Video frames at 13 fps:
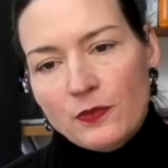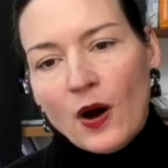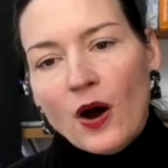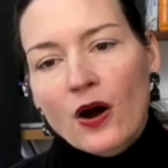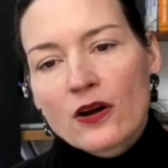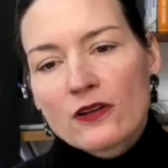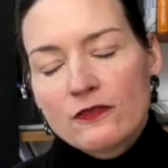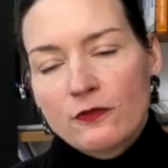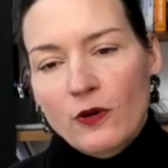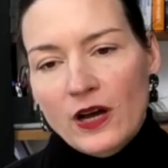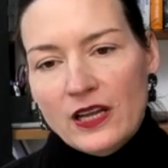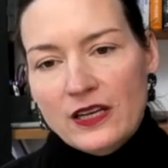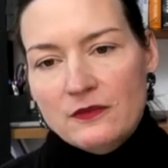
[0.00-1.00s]
part of
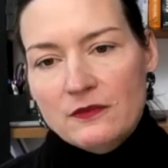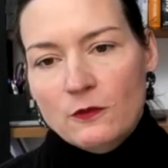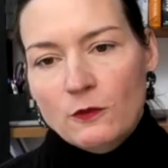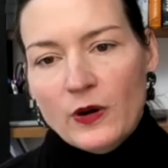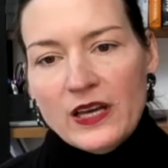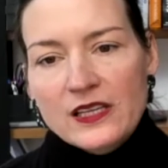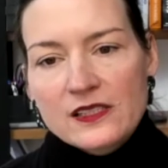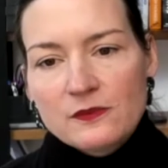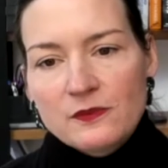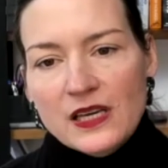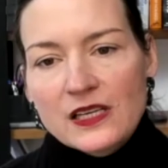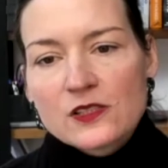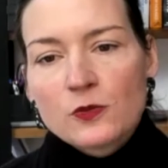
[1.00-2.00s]
what
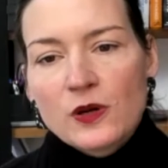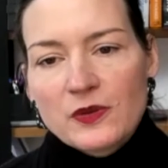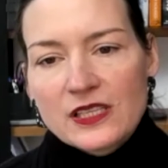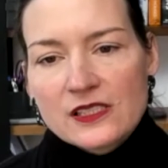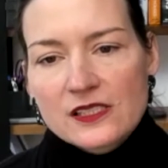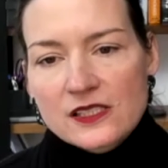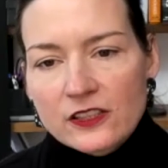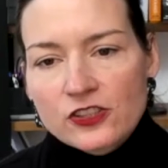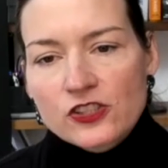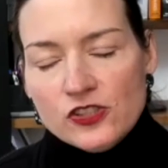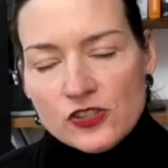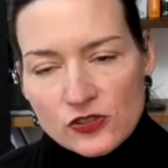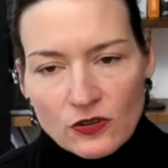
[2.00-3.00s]
makes women such
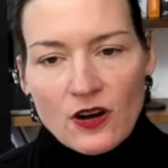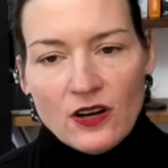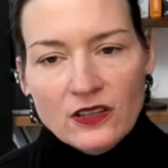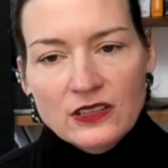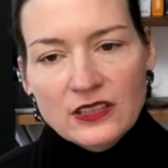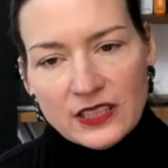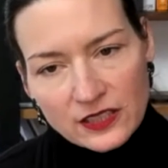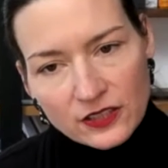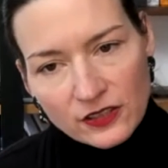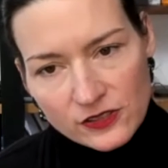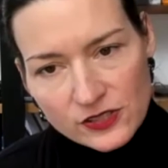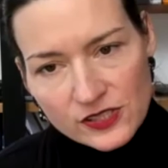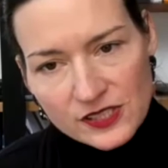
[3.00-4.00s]
strong
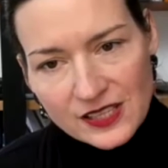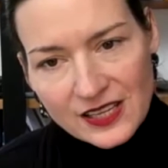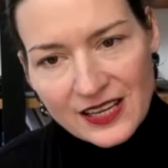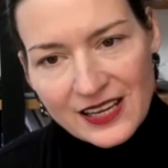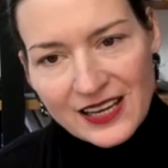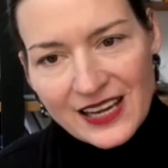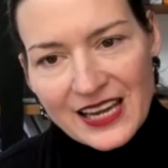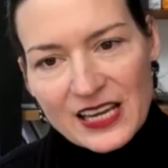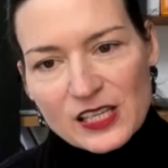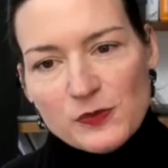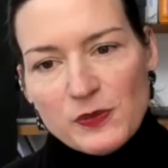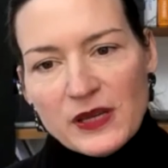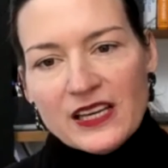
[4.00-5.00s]
leaders,
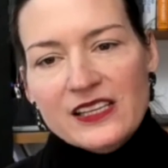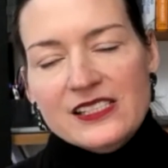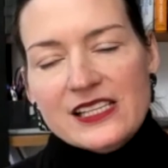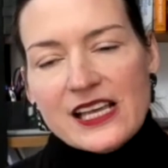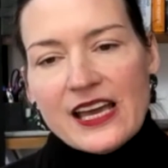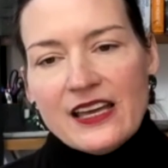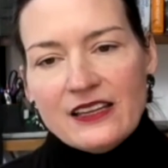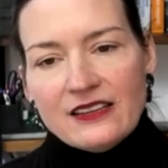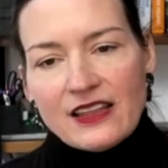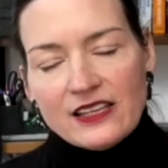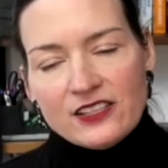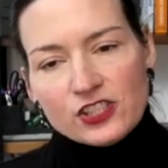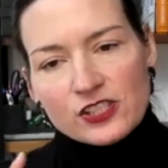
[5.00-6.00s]
is because they
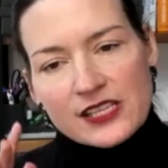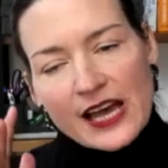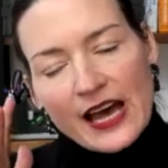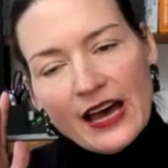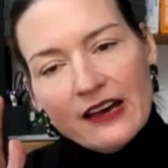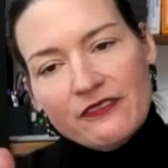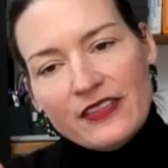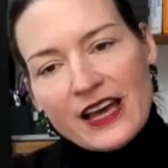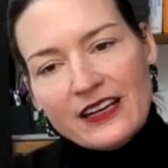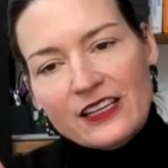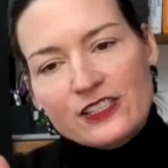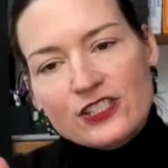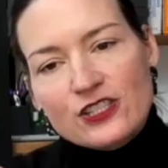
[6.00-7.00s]
just have that
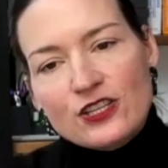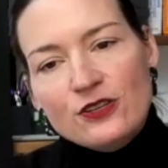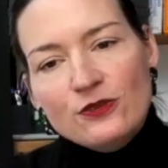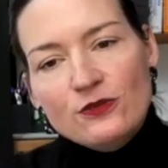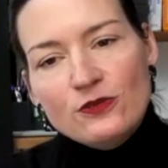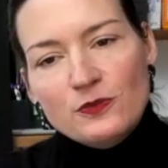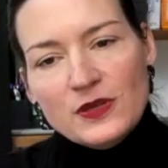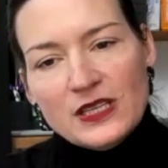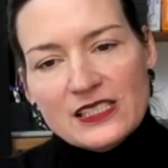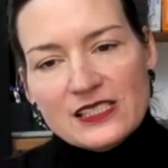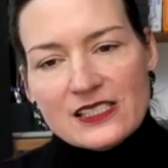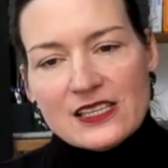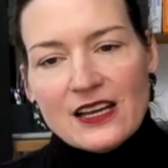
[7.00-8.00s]

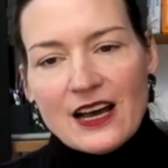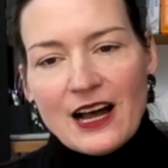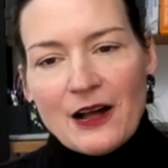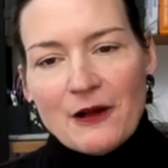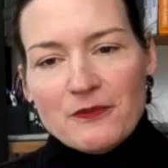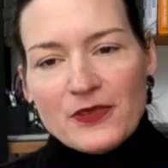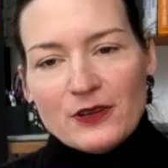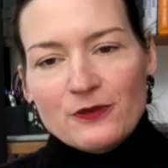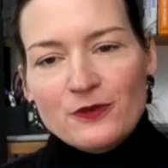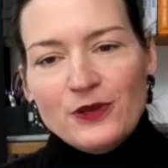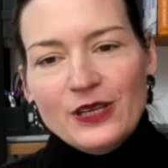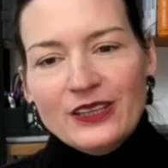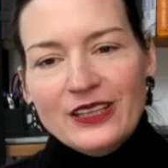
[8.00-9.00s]
attunement that
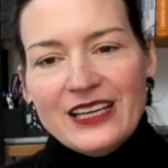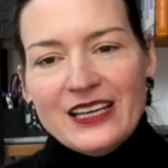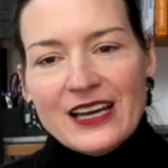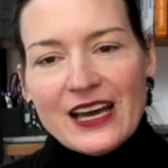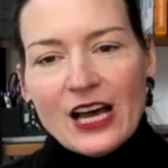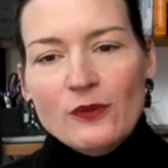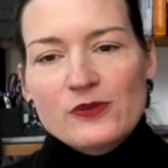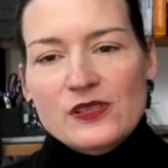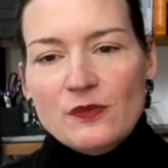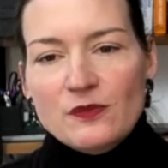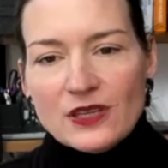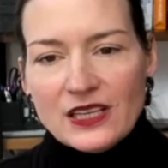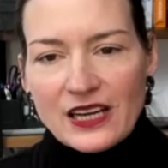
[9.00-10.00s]
really helps them
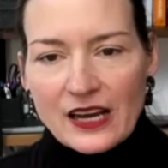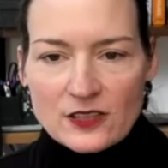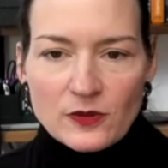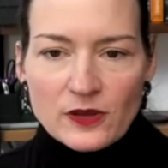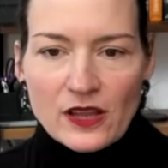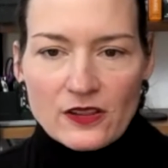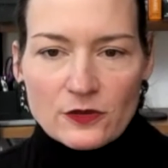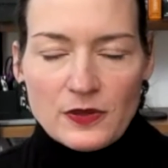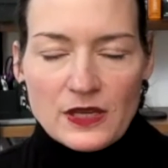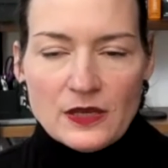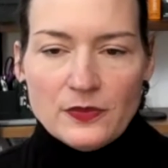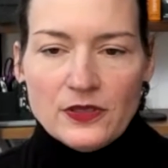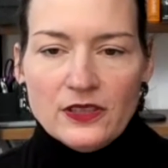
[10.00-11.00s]
connect with other
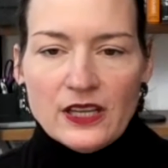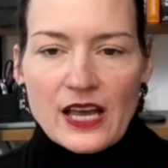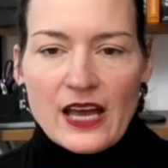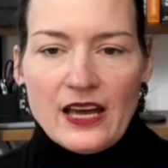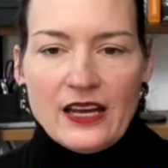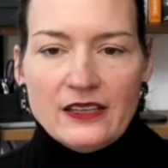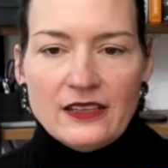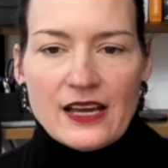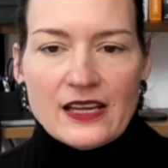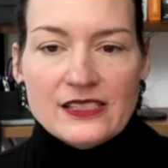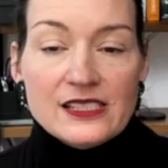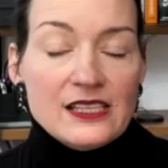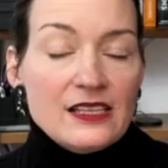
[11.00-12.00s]
people and
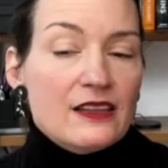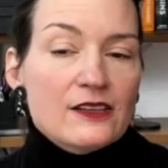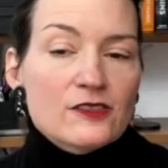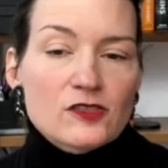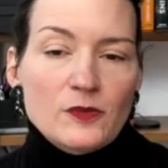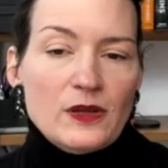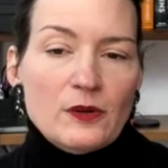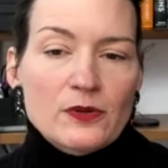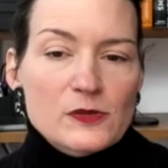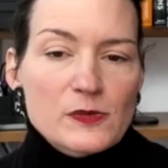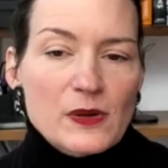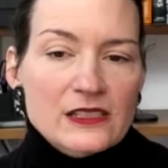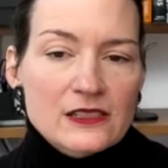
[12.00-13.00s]
see things from their
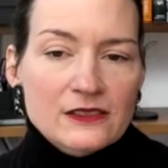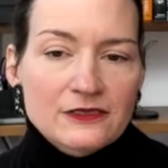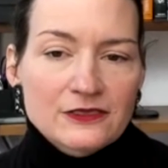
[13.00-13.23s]
perspective.